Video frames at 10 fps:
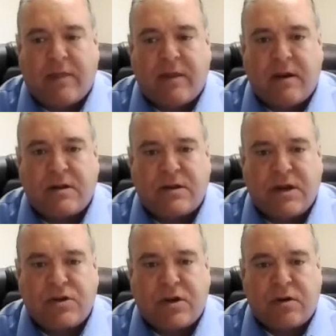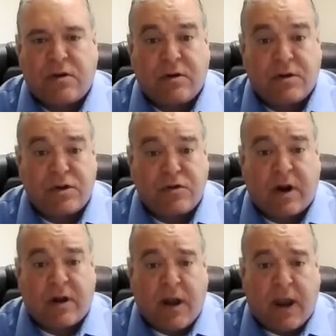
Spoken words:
the decision to construct an